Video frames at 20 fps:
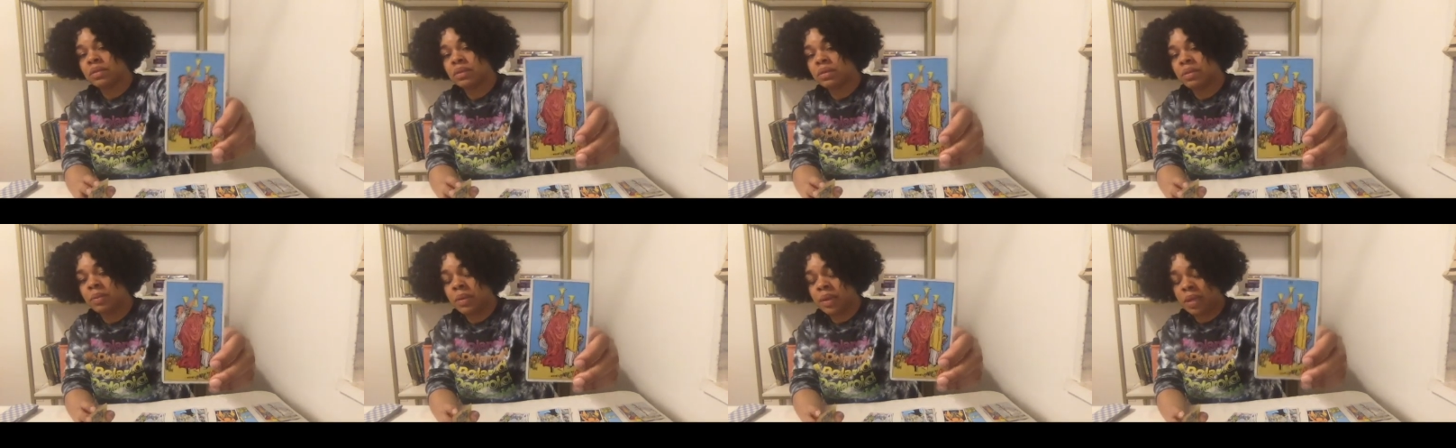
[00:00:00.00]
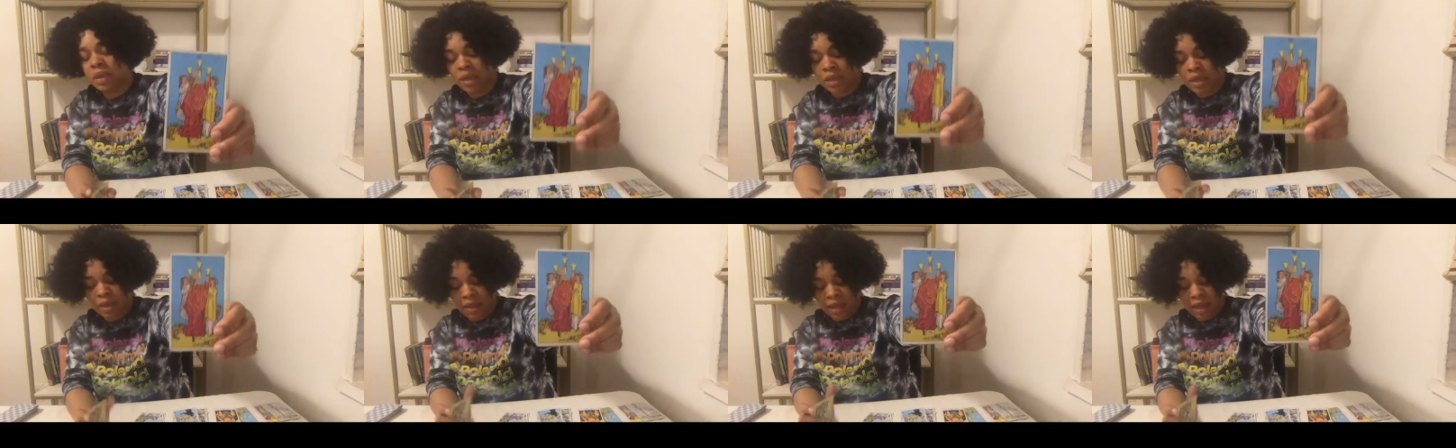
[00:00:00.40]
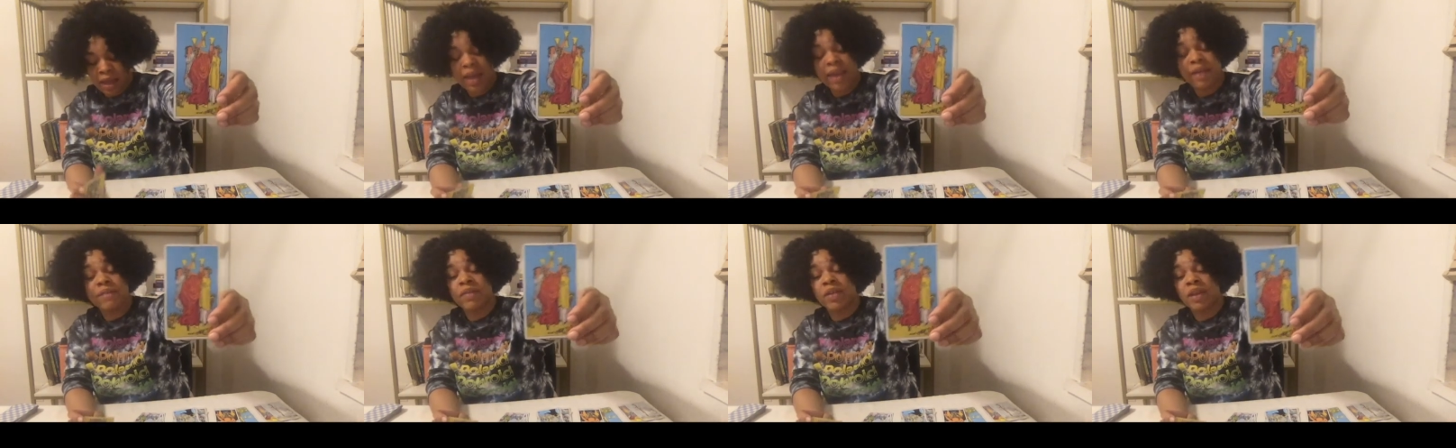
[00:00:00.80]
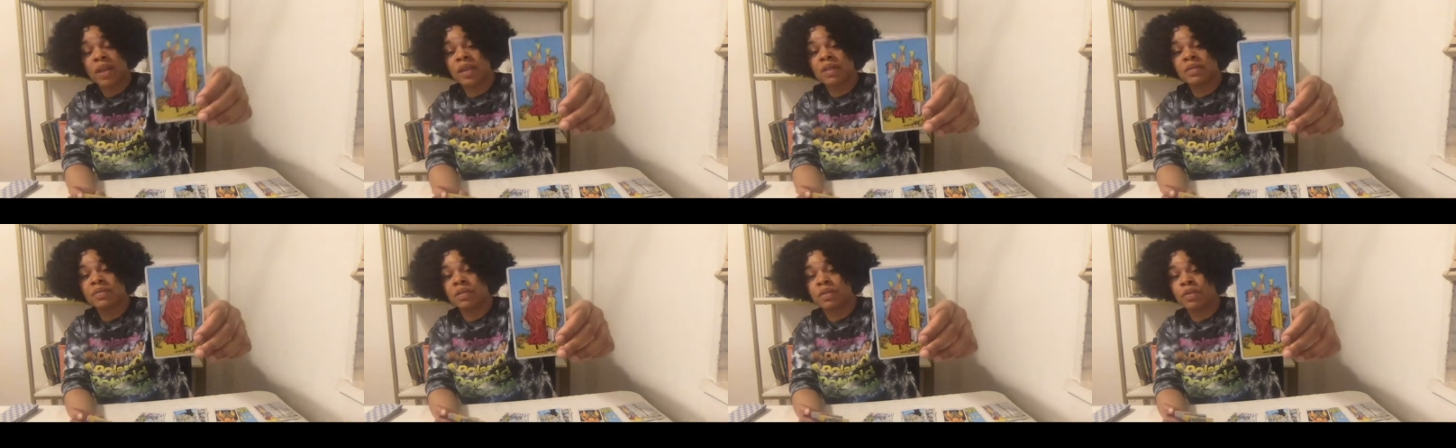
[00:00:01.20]
Could be any of that if it
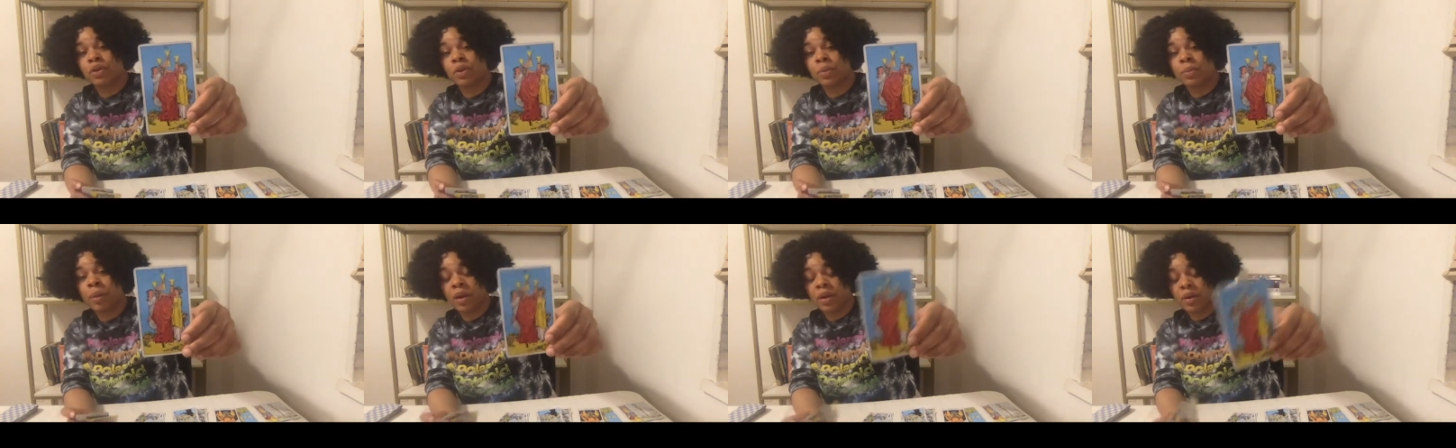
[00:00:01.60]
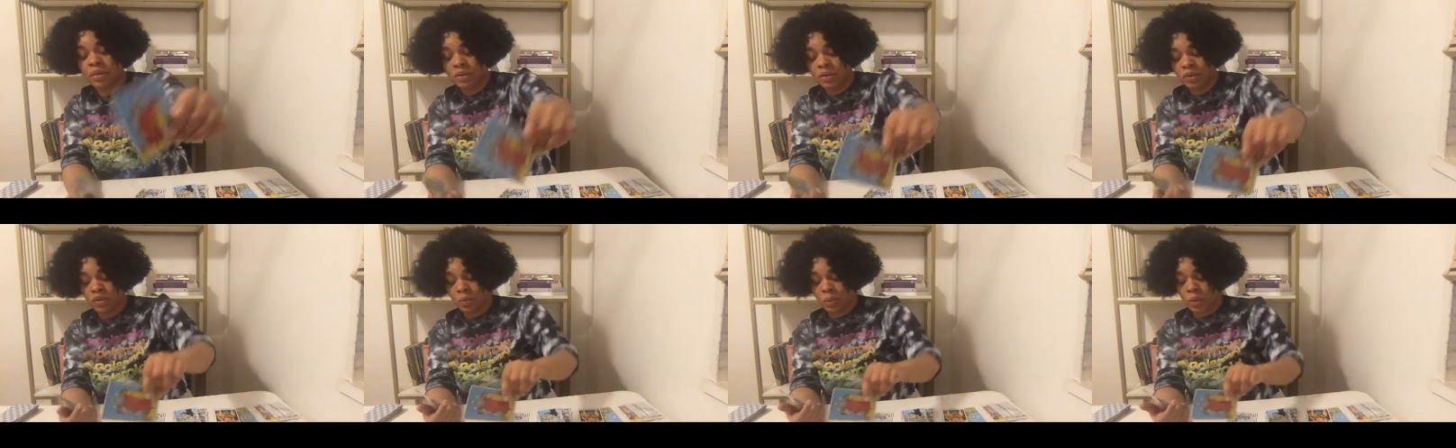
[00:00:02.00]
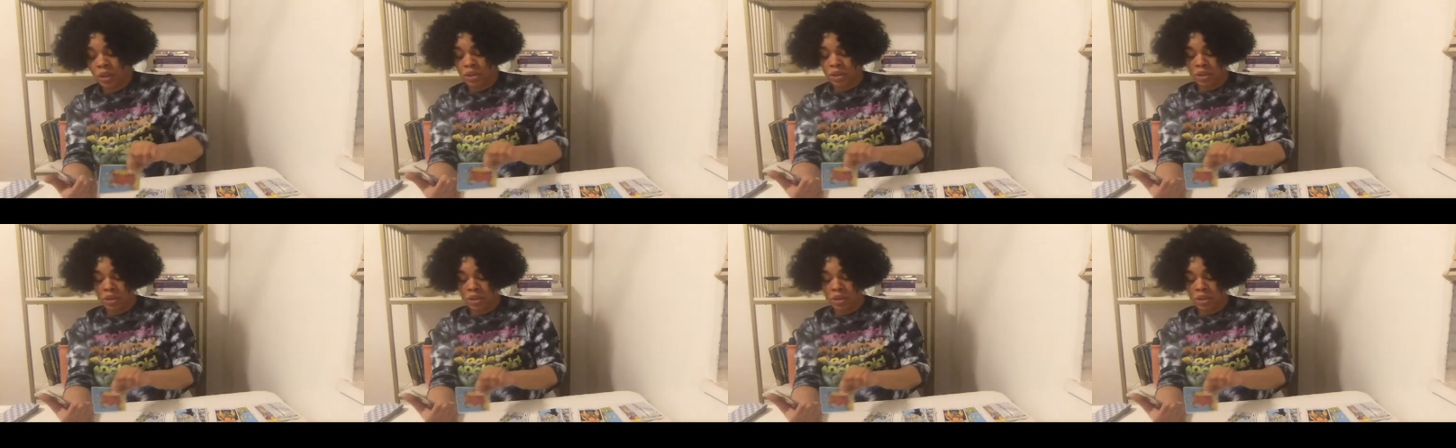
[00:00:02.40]
is a third party situation.